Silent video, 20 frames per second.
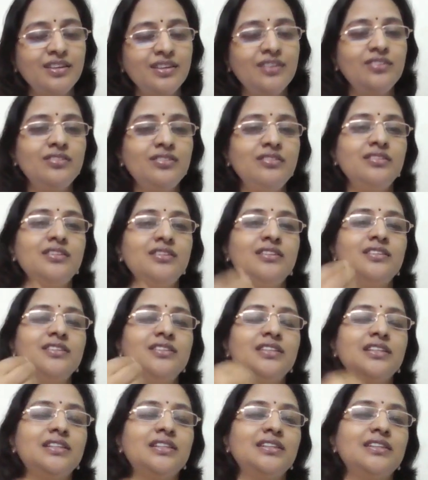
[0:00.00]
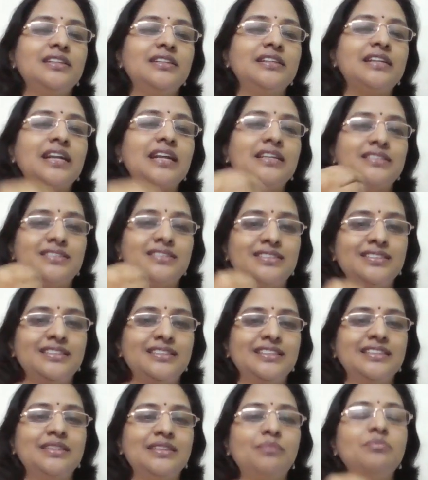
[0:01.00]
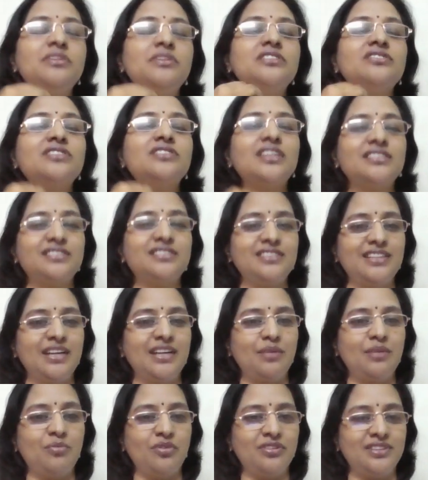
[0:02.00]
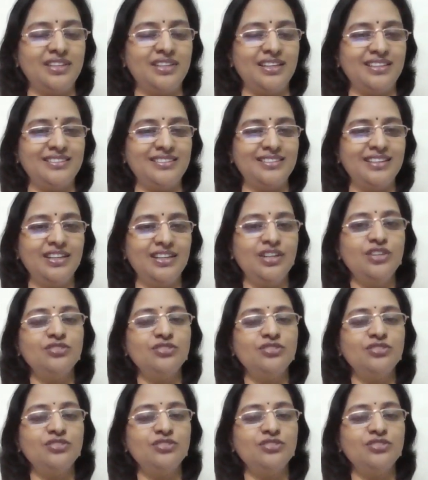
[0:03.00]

The trust, the mistrusting about things.